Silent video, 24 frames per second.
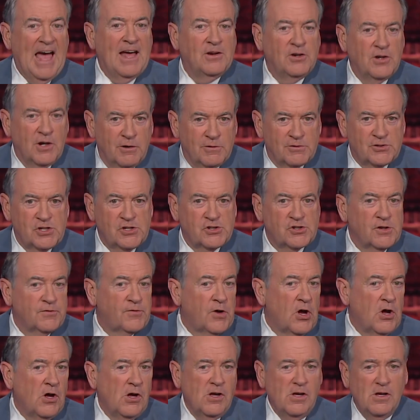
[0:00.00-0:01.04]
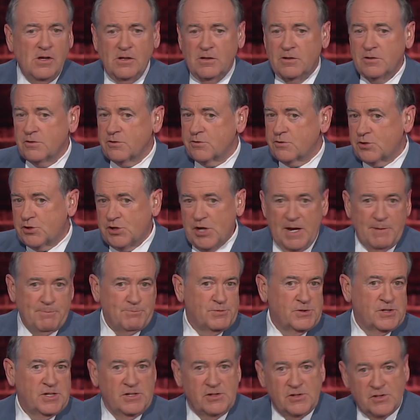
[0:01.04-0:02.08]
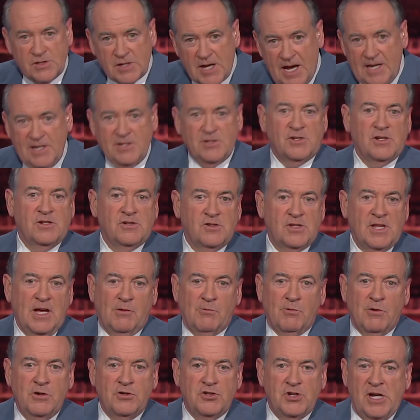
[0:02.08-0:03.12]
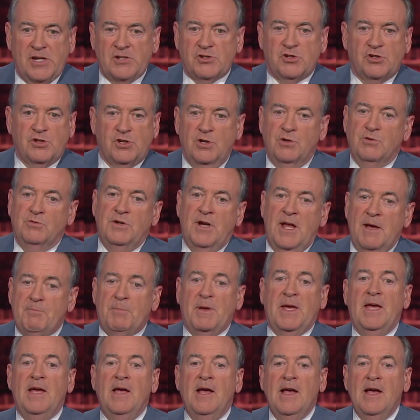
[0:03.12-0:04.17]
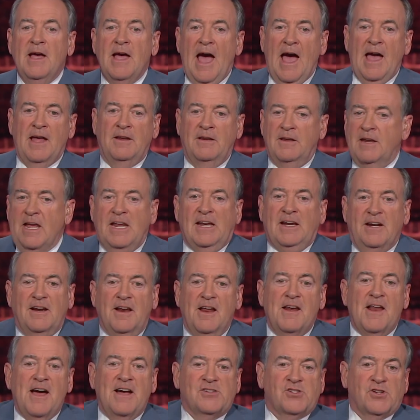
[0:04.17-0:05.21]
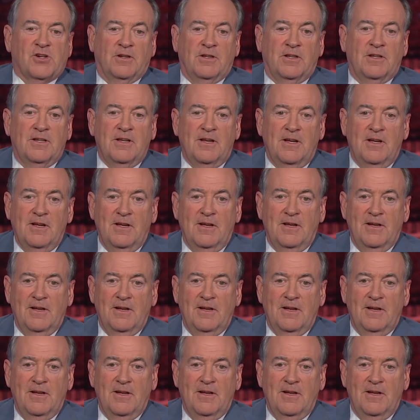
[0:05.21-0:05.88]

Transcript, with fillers: and noses of all shapes and sizes that were just too nippy and needed a nuzzle